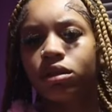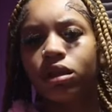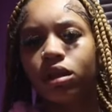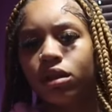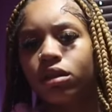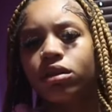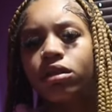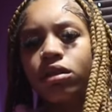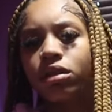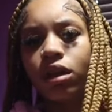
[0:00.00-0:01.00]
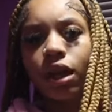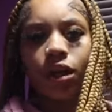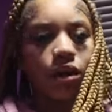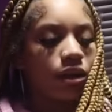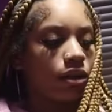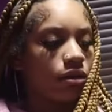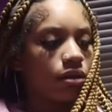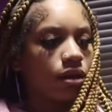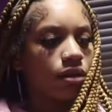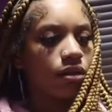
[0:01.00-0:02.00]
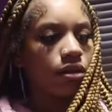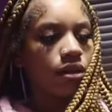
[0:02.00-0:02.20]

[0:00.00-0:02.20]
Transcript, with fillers: together. How, I don't know,